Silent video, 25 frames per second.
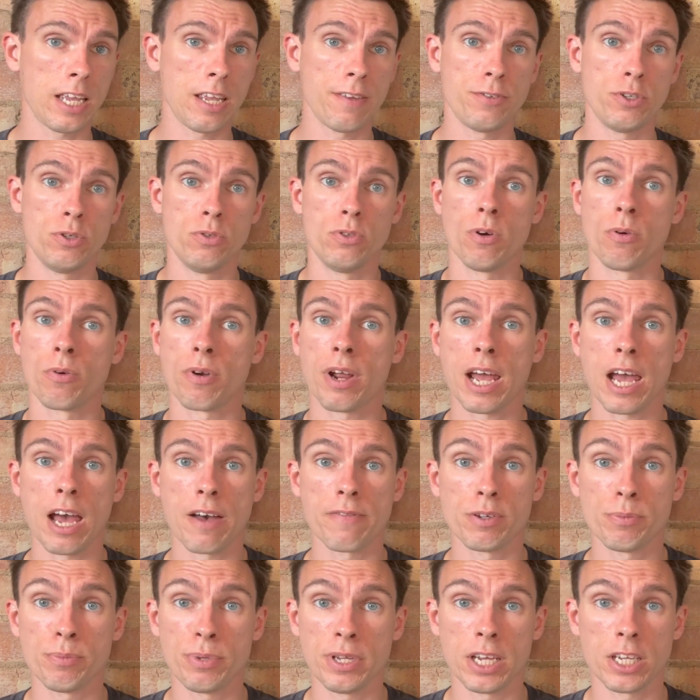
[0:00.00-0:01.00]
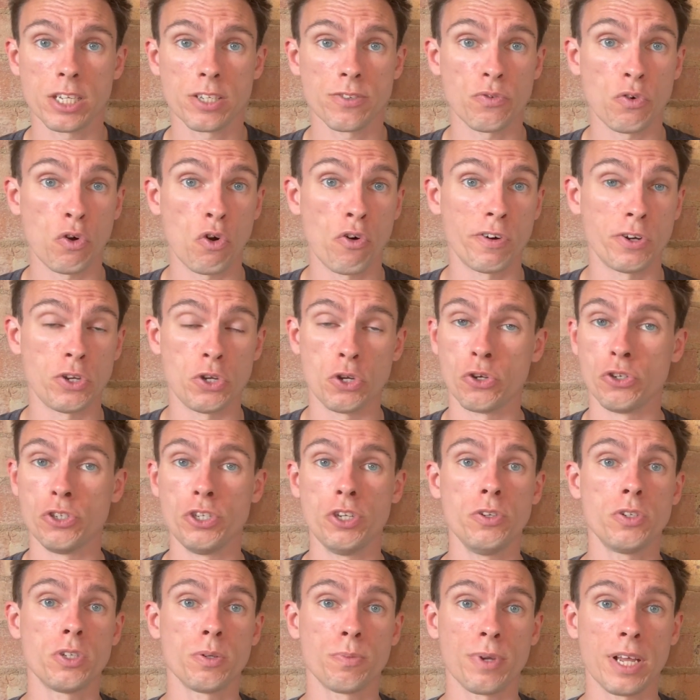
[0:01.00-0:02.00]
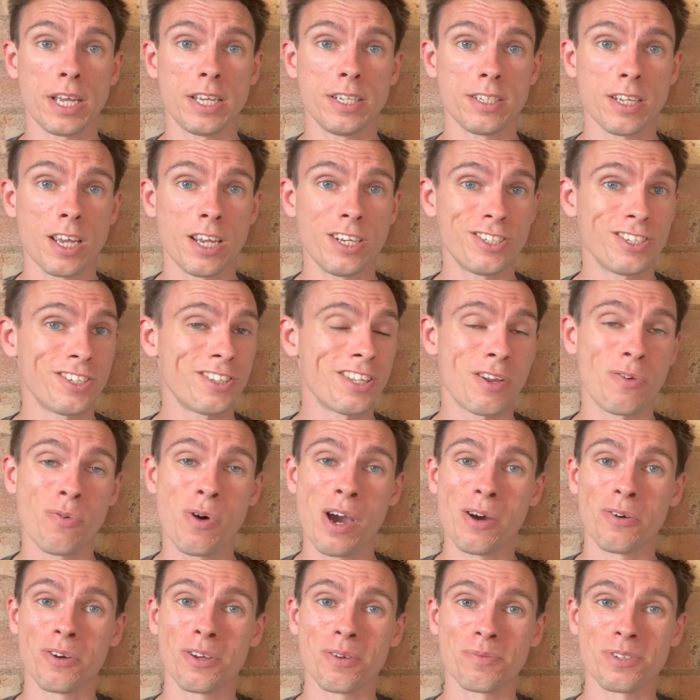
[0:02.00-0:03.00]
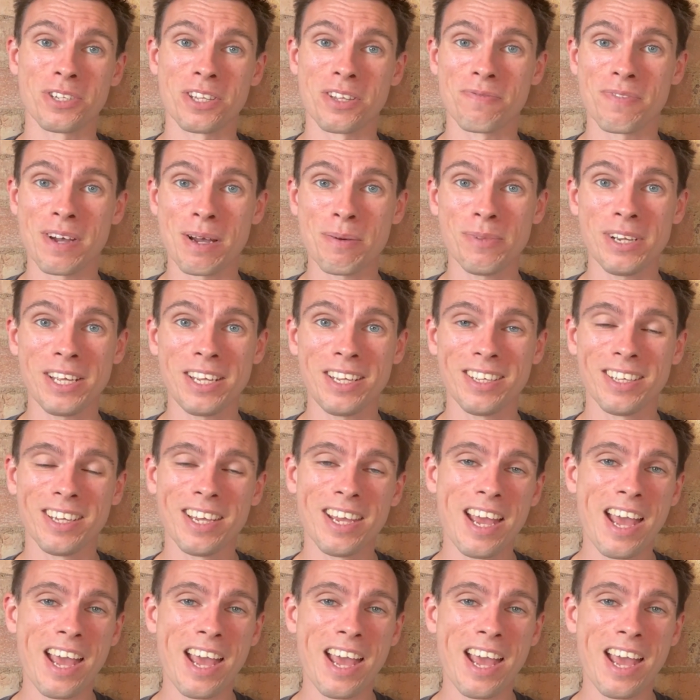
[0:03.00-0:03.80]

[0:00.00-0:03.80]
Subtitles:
If you don't have a PS4 and you're new to PlayStation, then welcome to the family,